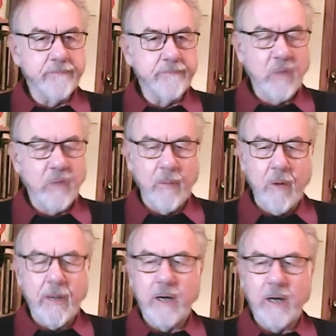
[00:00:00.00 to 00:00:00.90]
in
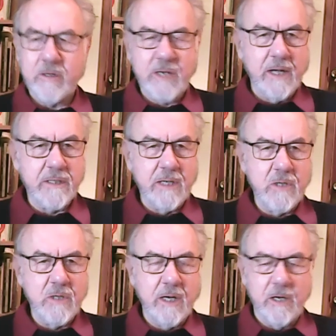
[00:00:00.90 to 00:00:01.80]
mobile science
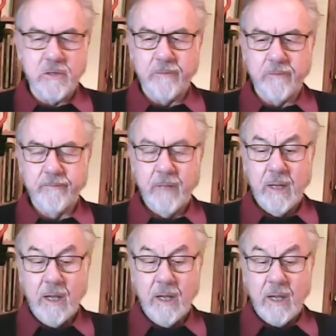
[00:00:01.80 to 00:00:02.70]
education.
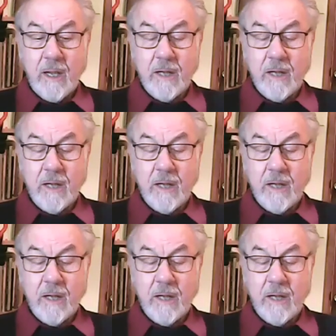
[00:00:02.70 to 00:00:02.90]
And